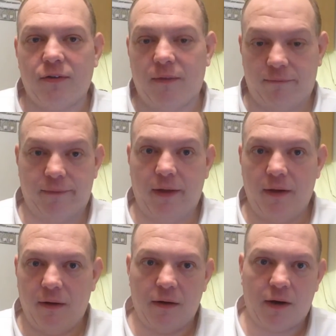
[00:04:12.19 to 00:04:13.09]
and
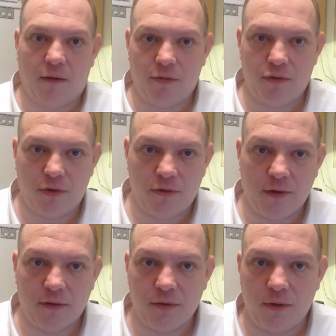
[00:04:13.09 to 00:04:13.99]
they are coffee stir
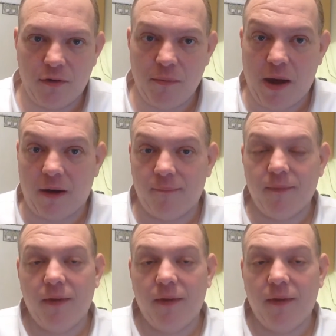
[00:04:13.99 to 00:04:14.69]
sticks. So it doesn't matter.